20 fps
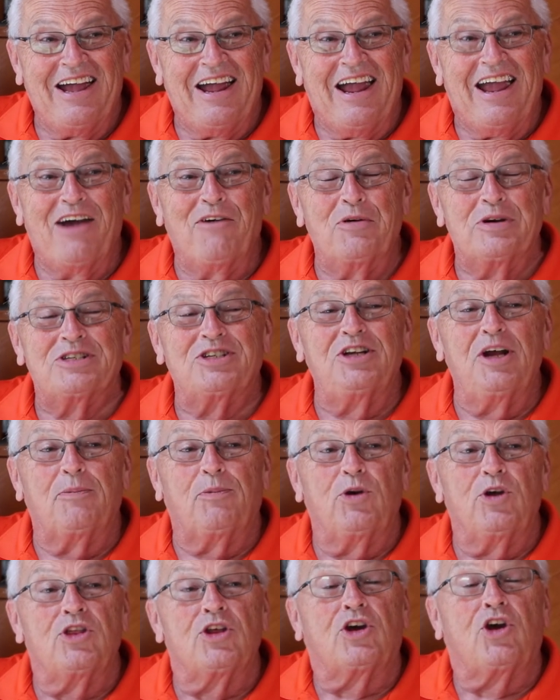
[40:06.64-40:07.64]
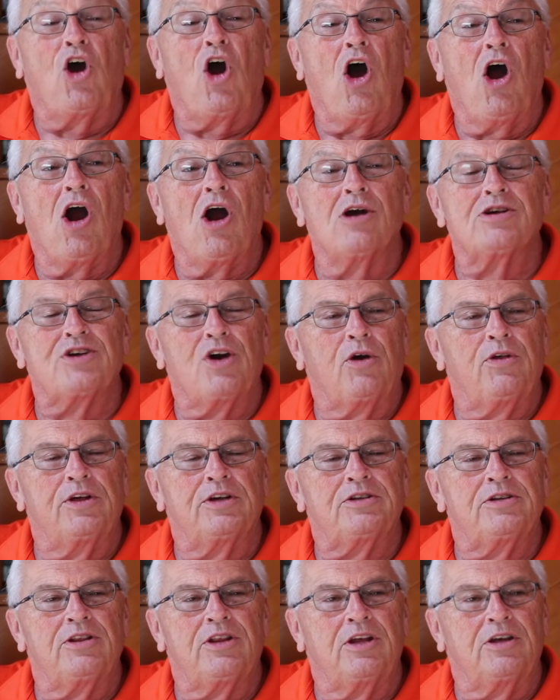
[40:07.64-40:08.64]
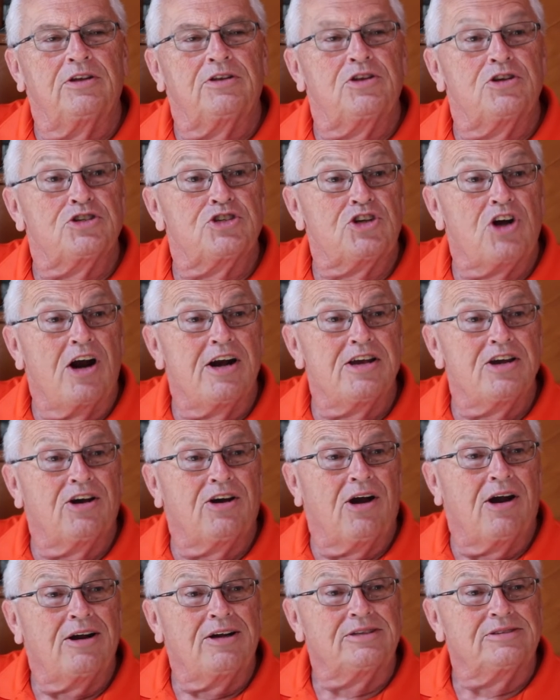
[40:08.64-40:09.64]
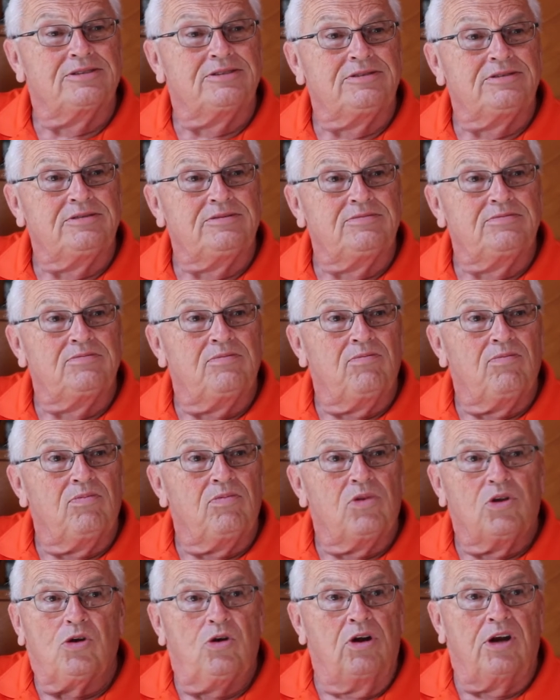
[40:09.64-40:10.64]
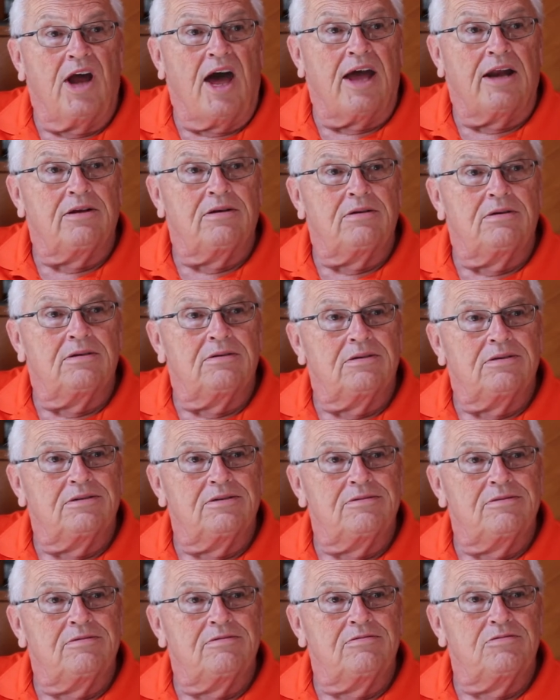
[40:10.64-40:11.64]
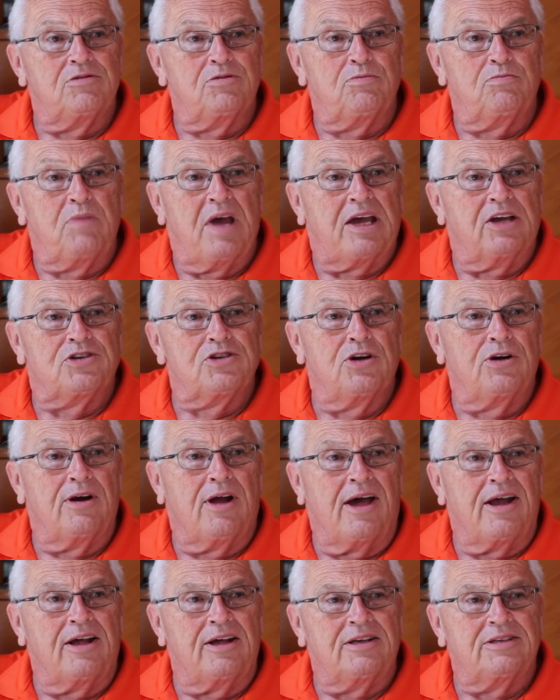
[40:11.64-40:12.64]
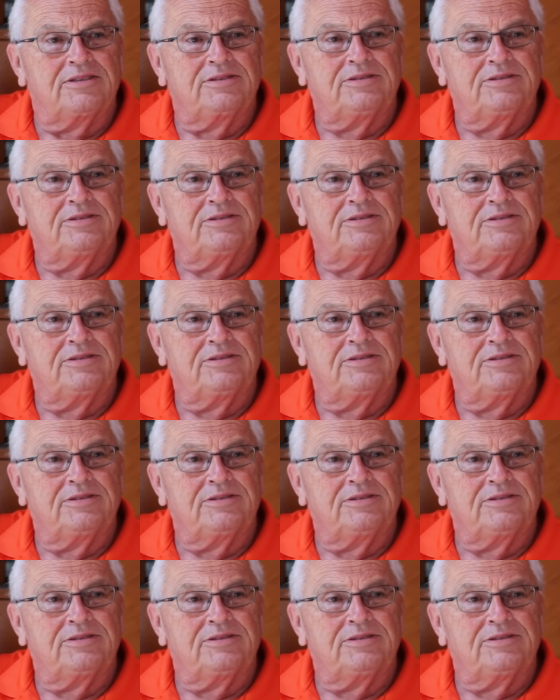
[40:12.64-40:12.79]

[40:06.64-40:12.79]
It was slippery. The cars, or the starting car, could not make a turn on it.